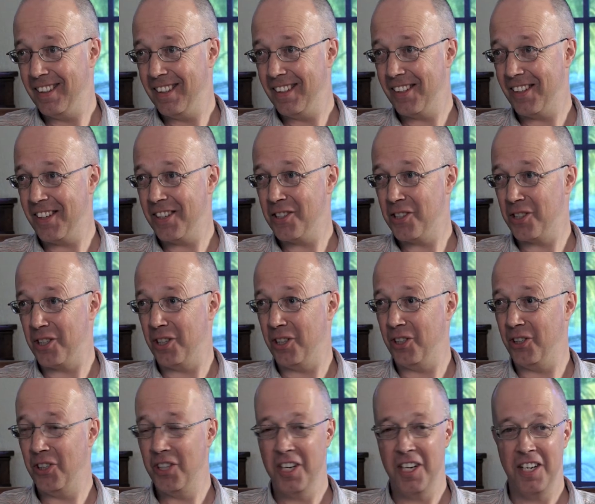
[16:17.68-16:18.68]
right?
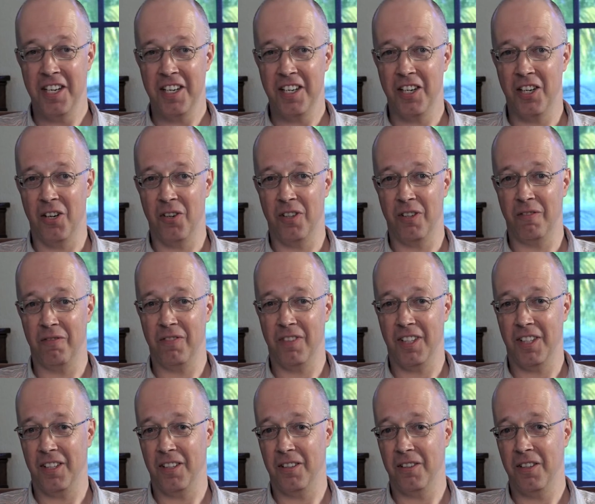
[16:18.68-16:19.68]
So, you know,
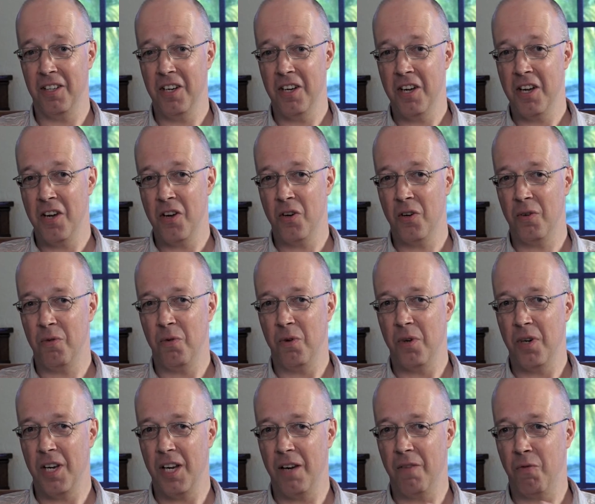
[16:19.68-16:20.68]

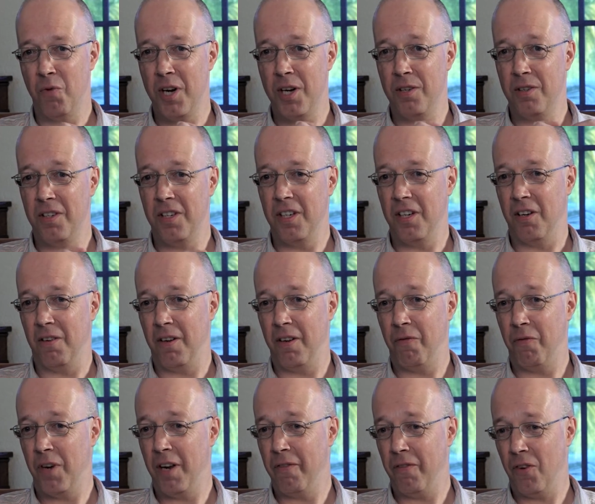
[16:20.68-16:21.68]

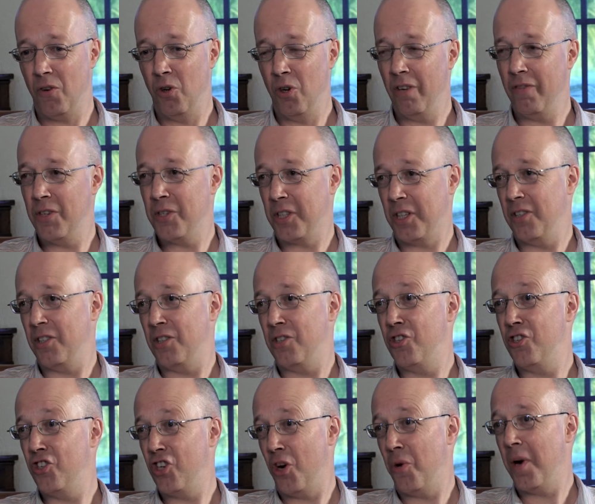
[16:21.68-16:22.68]
if all of us can just
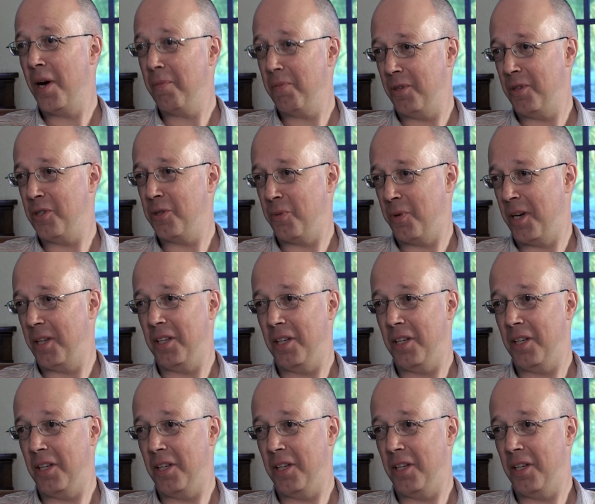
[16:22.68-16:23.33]
show up this way,